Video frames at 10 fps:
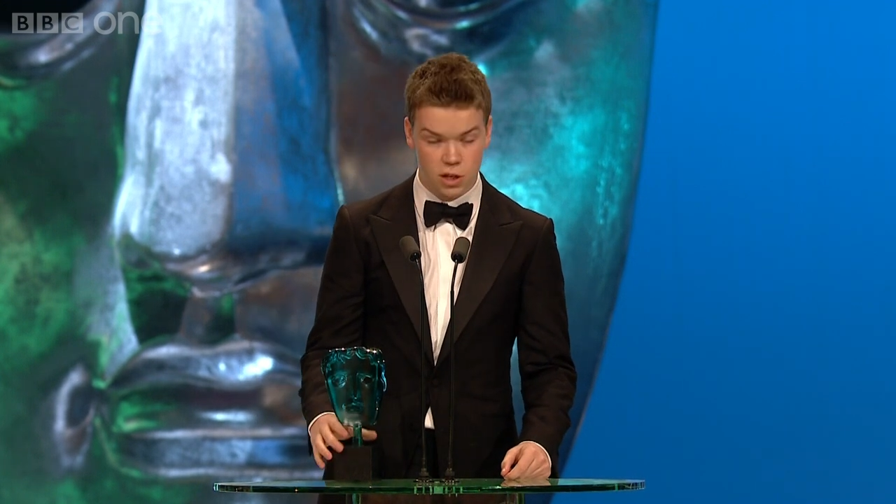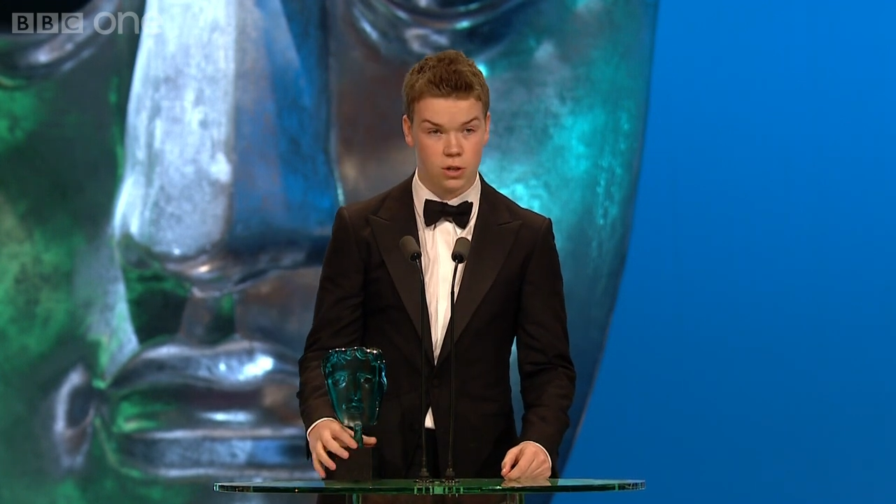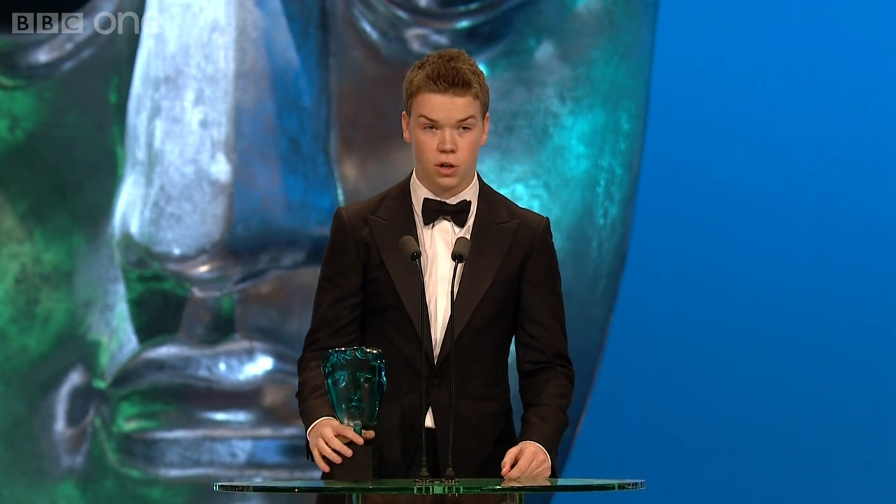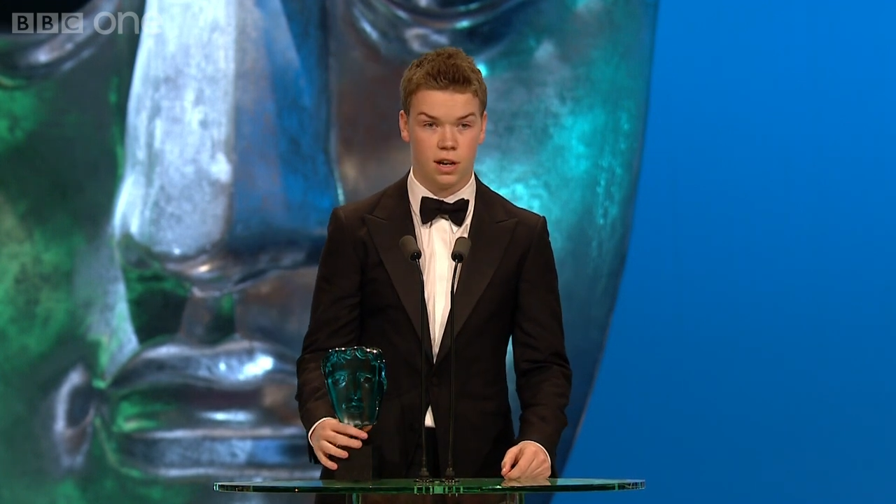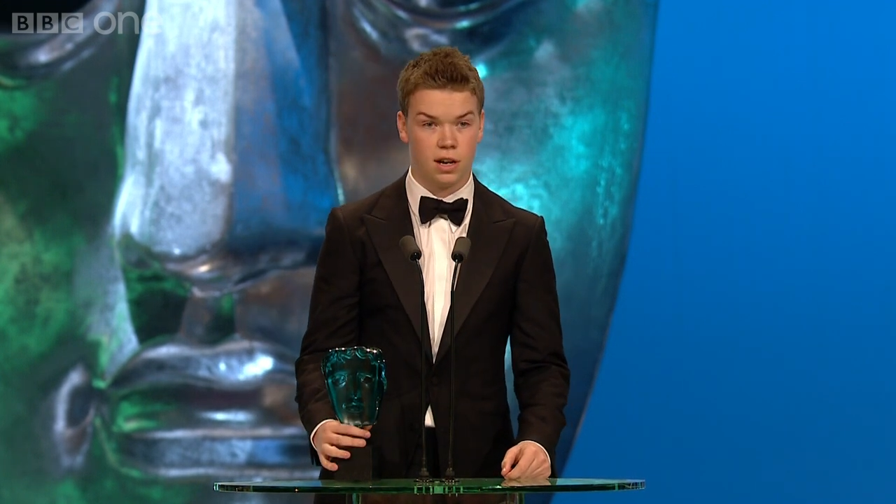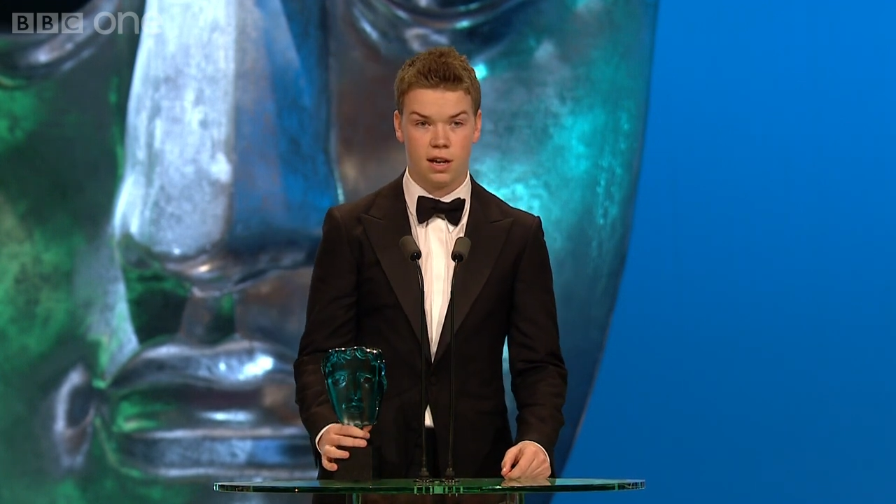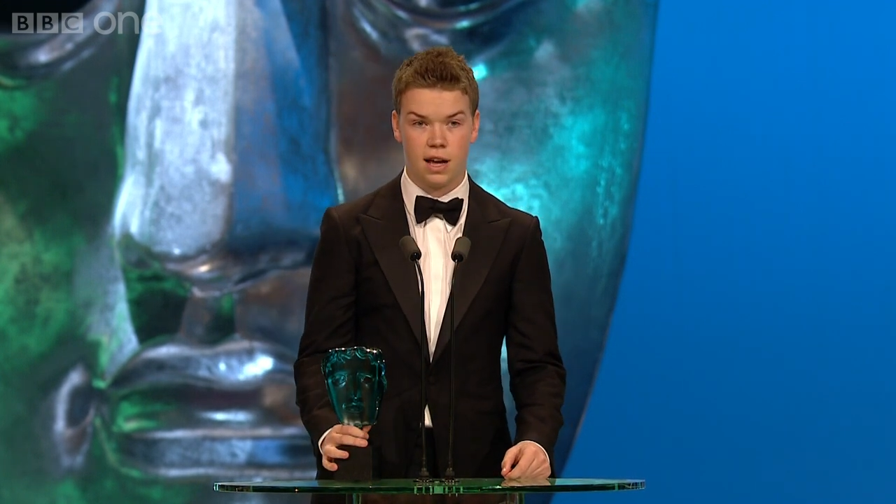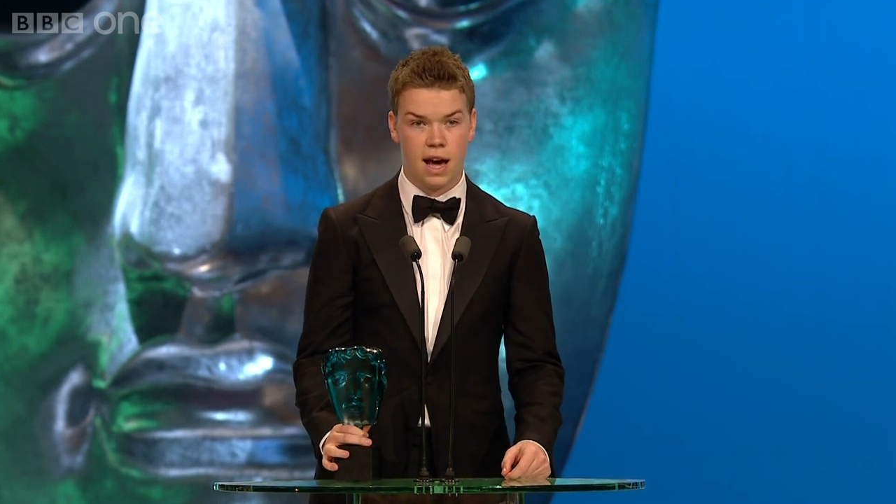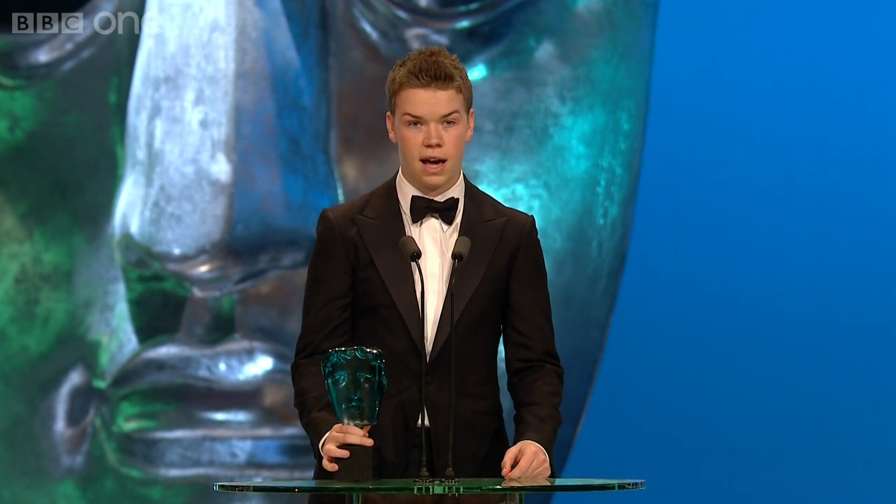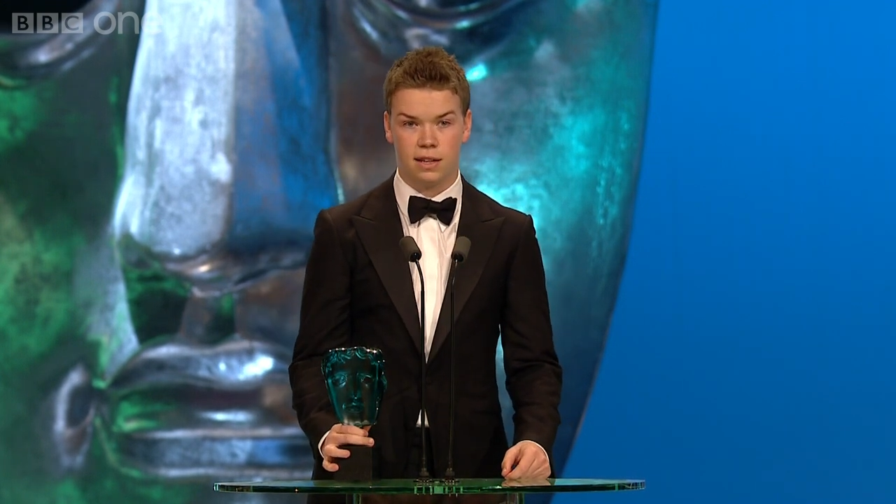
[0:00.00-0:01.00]
a huge honour,
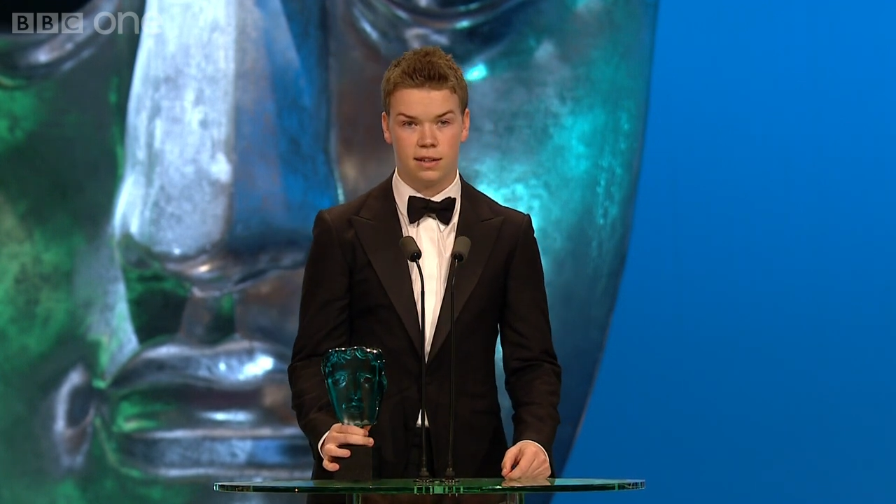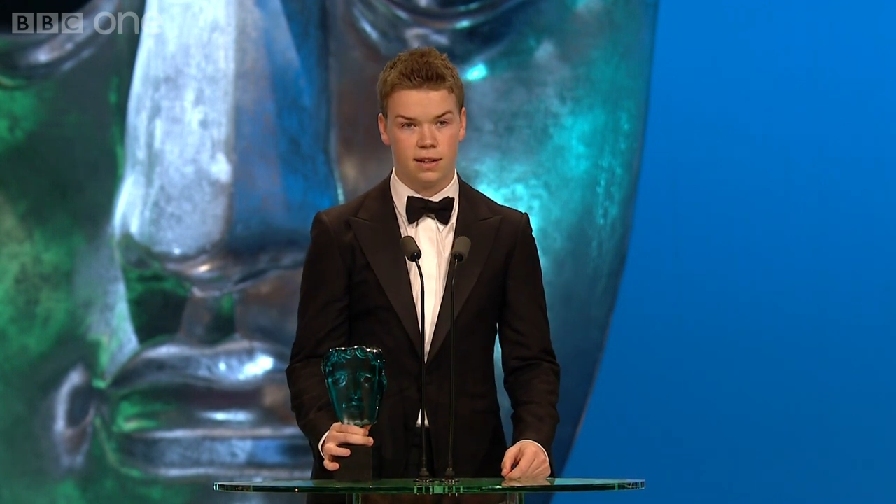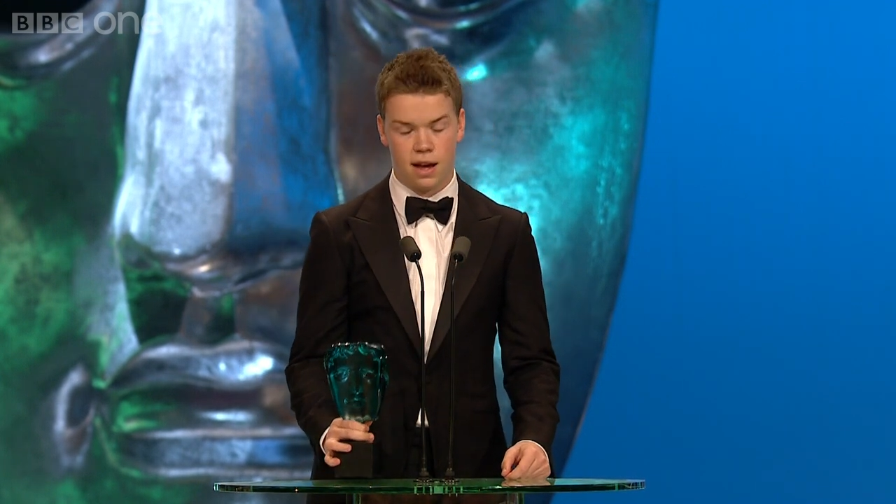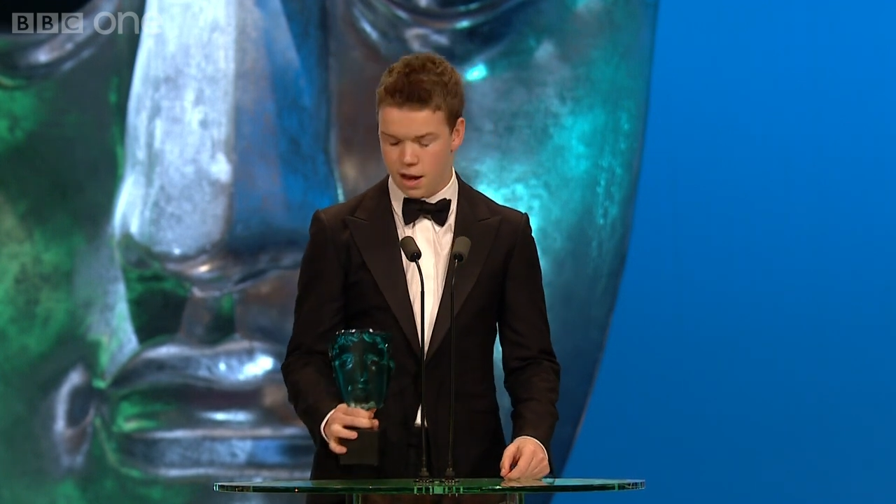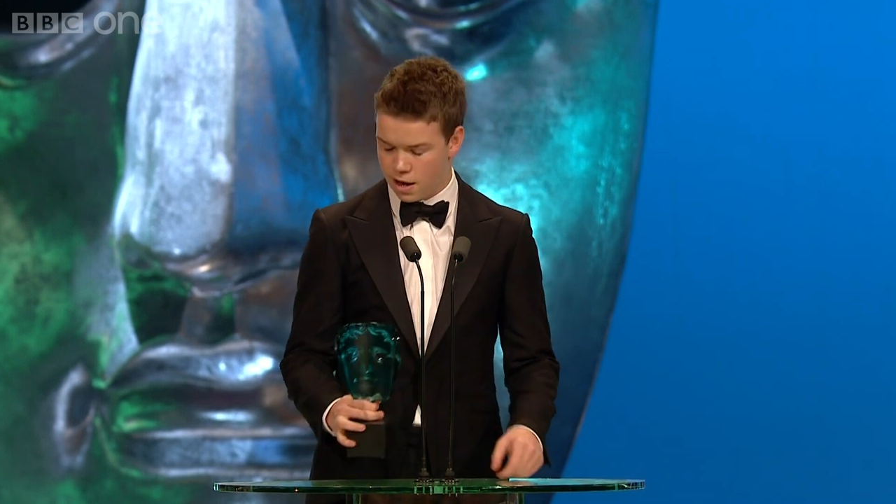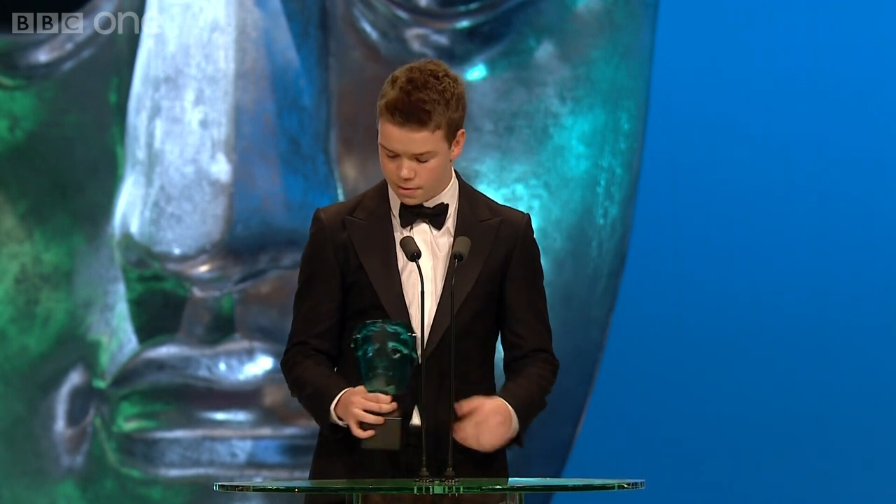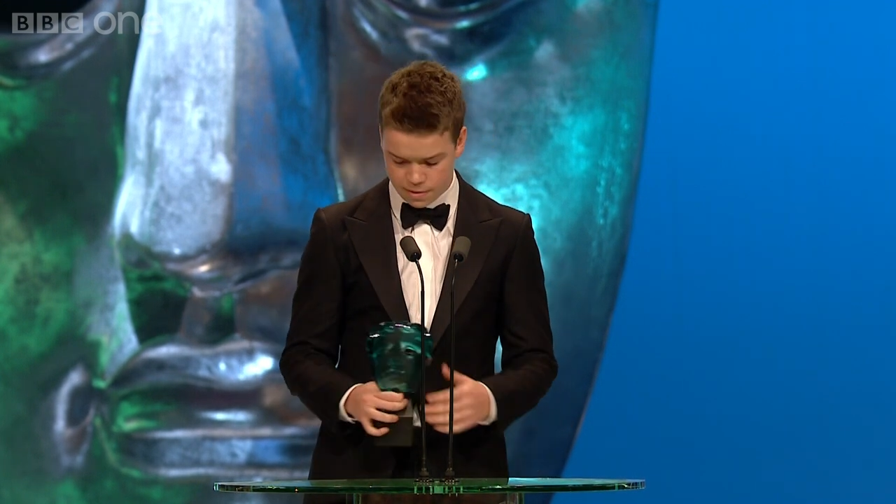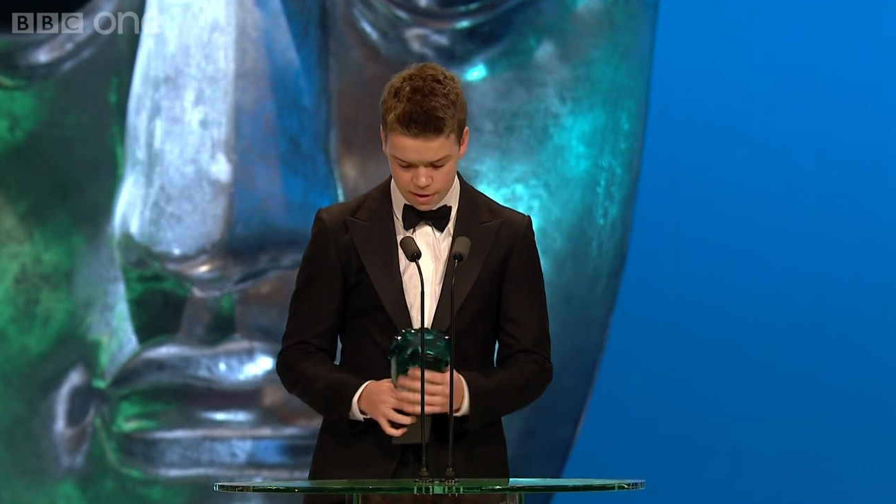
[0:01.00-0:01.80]
and uh,